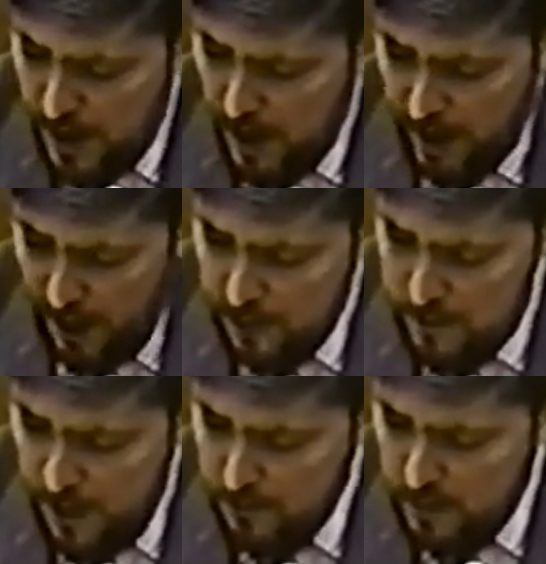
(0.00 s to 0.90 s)
Uh,
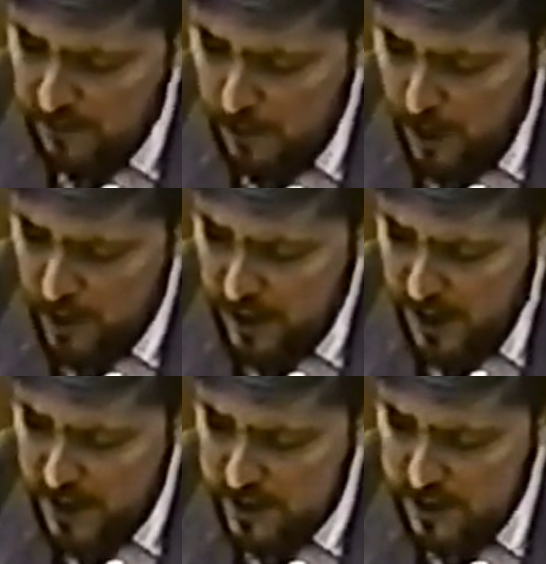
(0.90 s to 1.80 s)
another member of
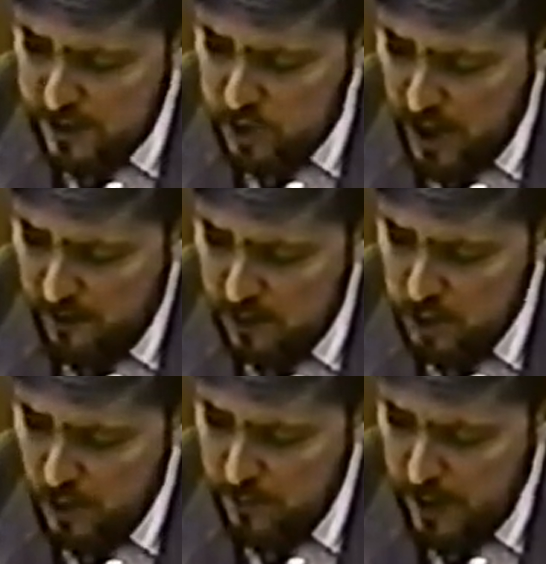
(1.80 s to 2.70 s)
American Atheists
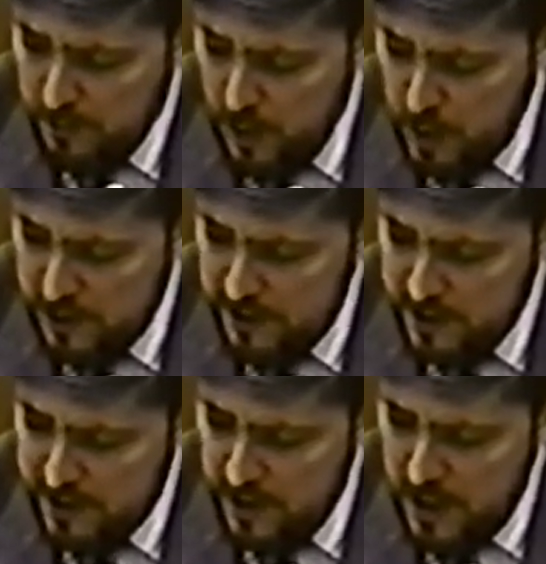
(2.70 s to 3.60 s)
challenged opening prayers
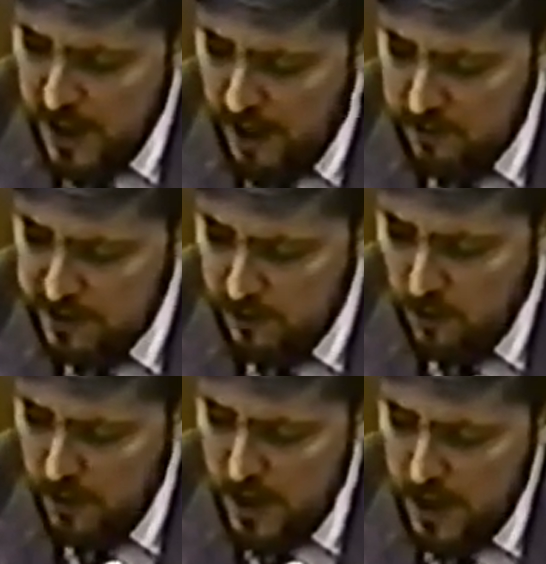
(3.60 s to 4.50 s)
at the city
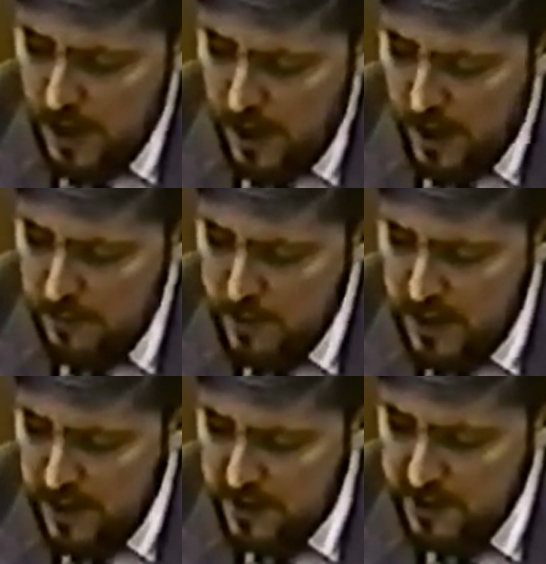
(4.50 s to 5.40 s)
council uh,
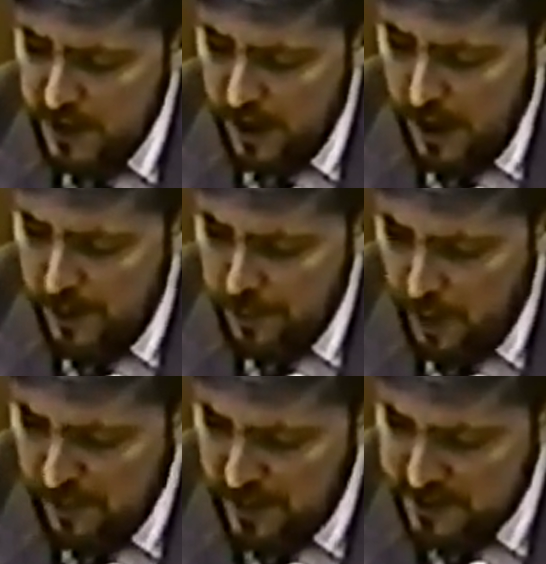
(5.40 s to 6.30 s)
meetings in a
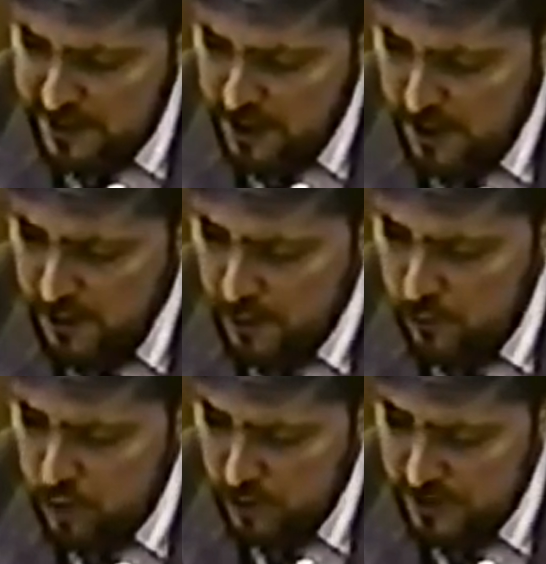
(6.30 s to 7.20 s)
prominent city in
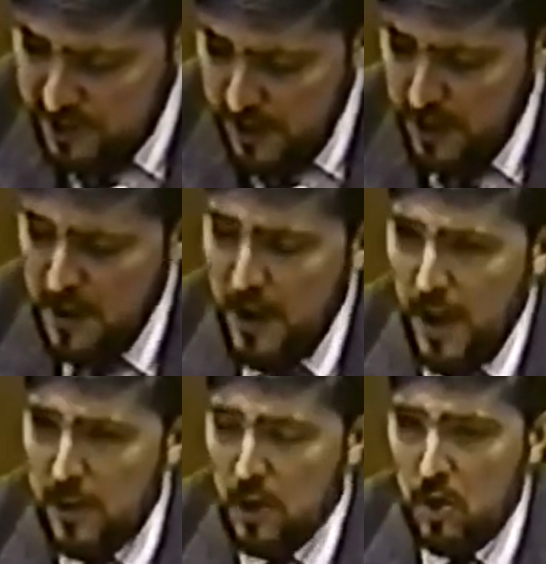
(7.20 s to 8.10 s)
New Jersey,
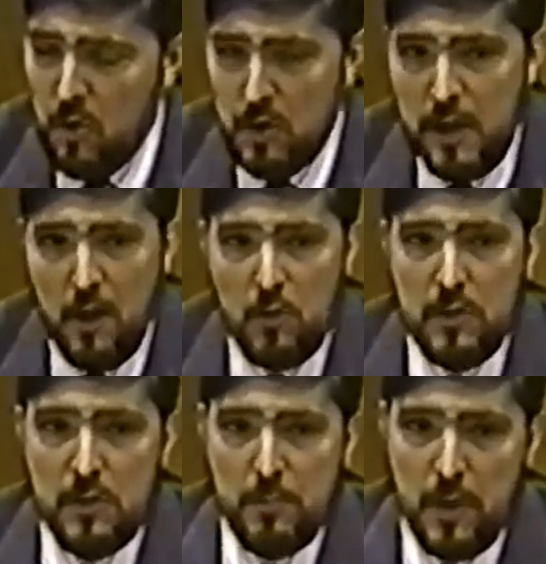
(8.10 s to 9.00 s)
and the court
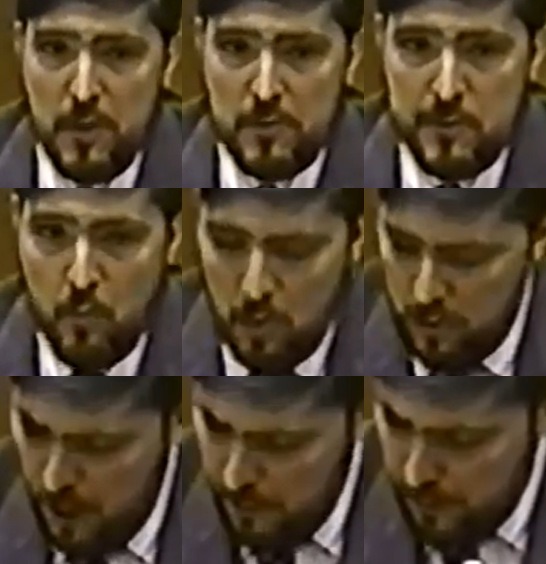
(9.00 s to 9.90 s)
held that the prayers
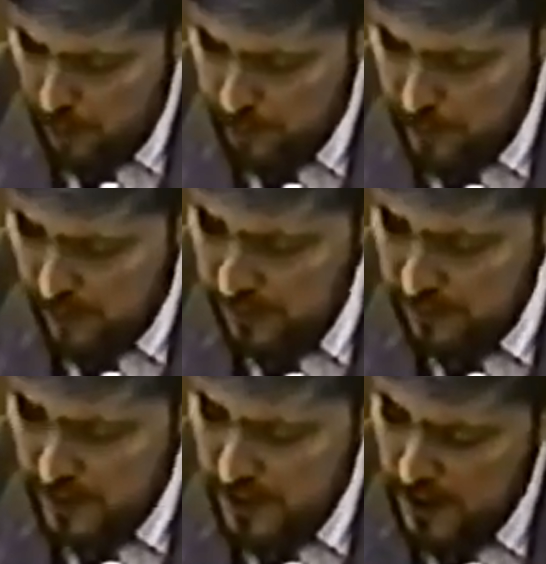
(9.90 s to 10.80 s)
were appropriate.